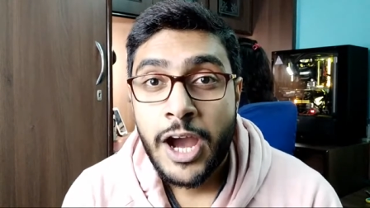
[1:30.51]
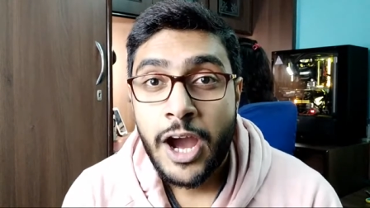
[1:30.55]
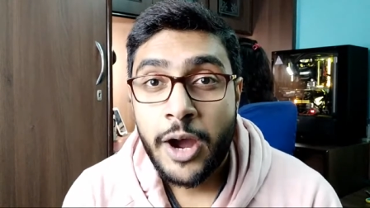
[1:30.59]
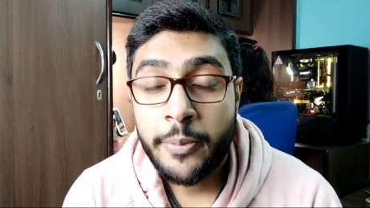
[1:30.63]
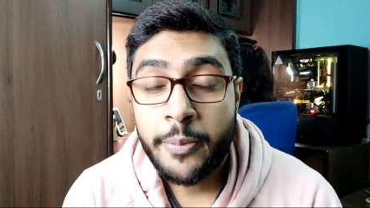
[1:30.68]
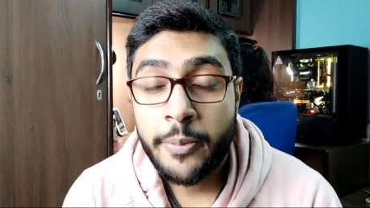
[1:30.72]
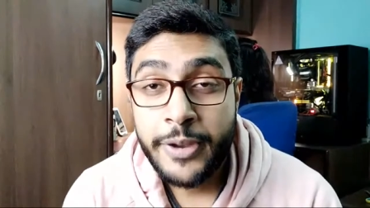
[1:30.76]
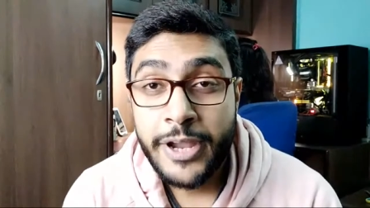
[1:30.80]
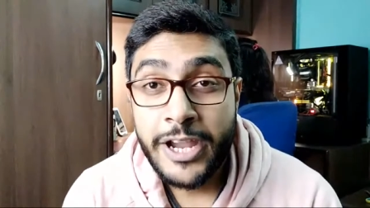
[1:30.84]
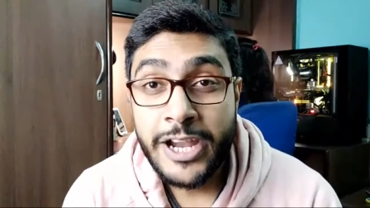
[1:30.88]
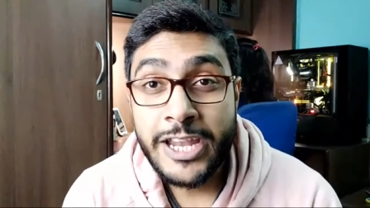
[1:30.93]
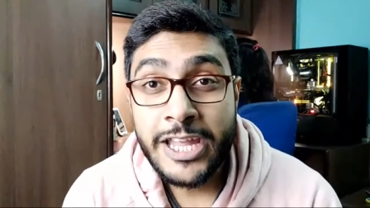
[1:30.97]

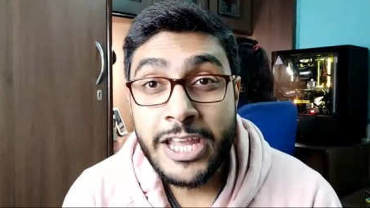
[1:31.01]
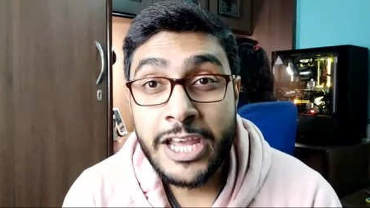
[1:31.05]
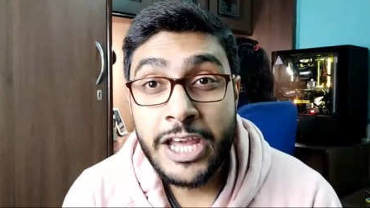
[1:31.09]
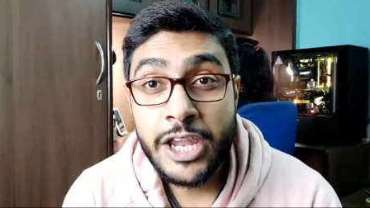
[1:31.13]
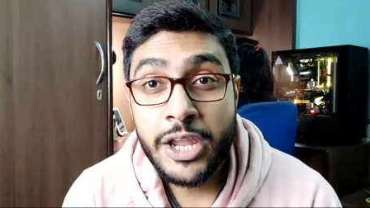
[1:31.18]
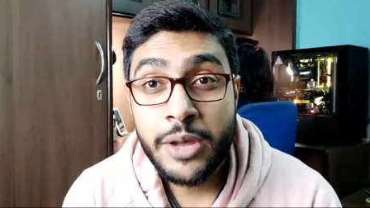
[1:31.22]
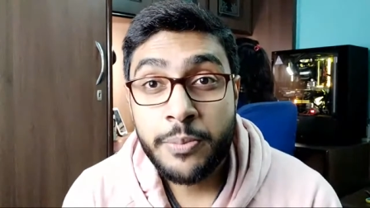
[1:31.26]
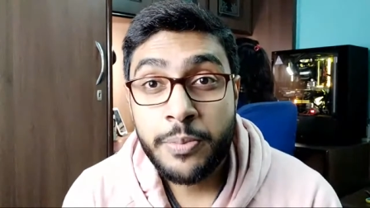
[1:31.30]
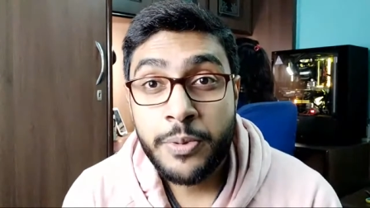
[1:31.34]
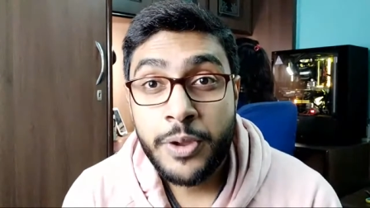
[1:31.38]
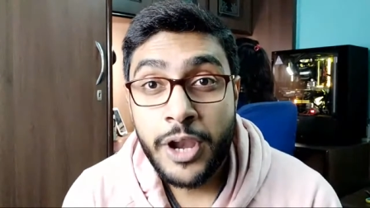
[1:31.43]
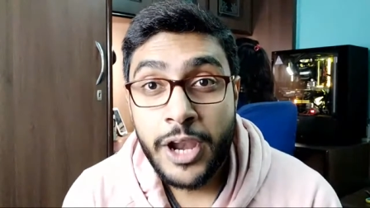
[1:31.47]
Updating
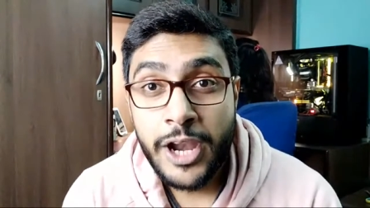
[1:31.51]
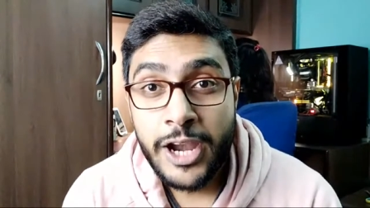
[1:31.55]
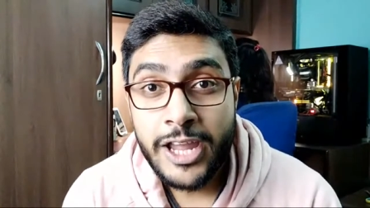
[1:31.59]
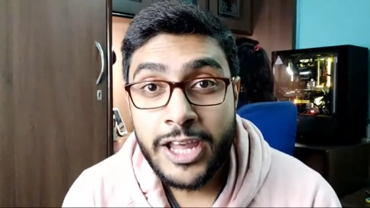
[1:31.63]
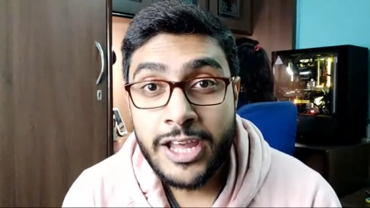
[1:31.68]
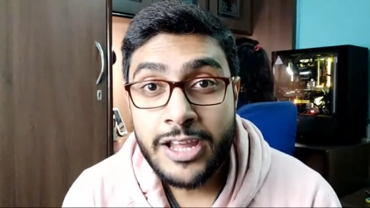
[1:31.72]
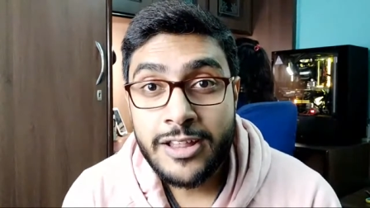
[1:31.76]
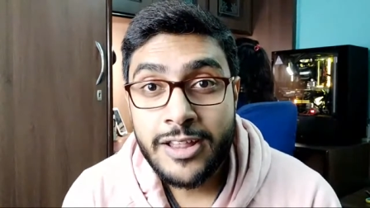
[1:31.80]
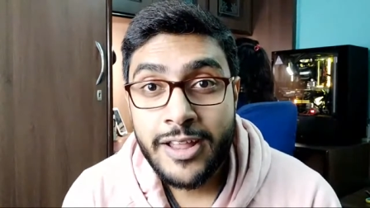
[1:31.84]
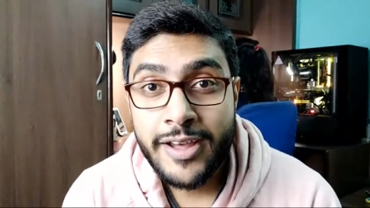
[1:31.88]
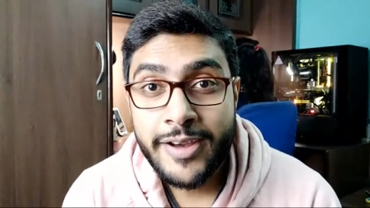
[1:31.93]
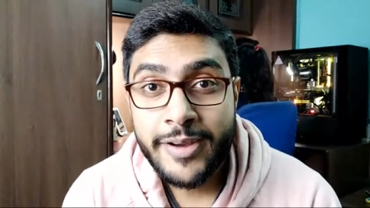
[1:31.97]
and
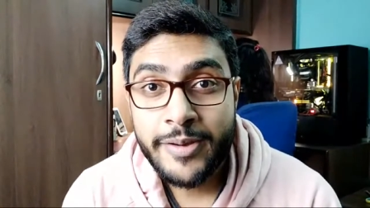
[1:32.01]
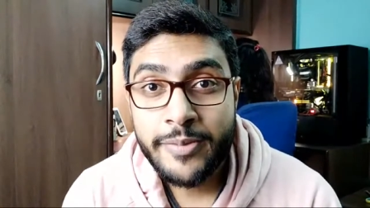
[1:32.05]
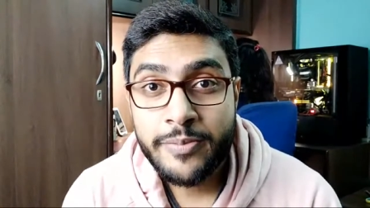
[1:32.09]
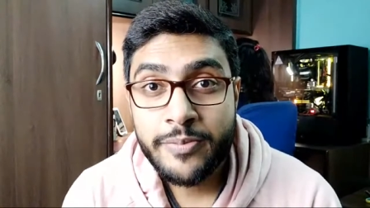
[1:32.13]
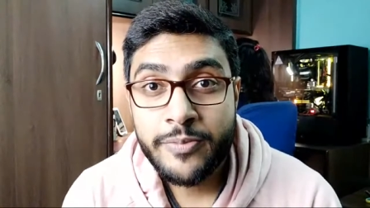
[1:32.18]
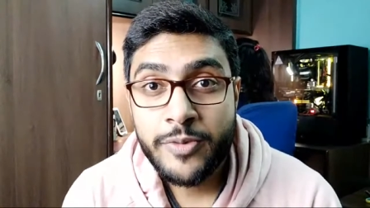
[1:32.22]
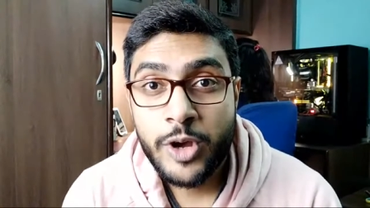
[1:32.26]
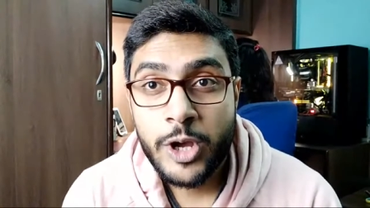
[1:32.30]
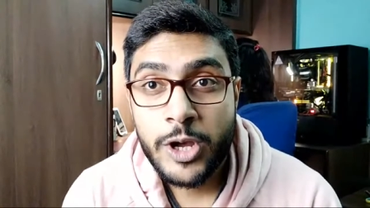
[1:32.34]
upgrading them